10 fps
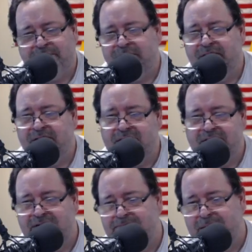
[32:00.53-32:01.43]
when you could
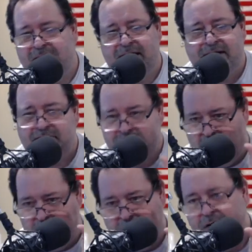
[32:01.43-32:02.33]
just buy it in a
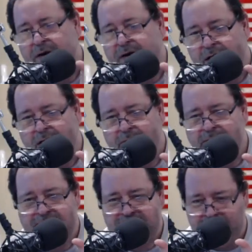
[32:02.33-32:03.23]
jar
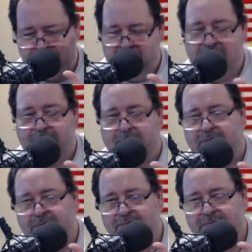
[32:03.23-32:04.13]
already spreadable.
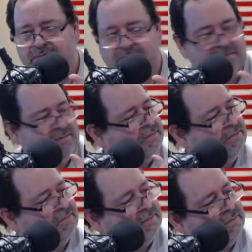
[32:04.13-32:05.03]

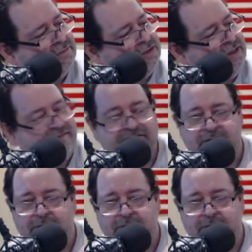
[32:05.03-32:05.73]
Jeff.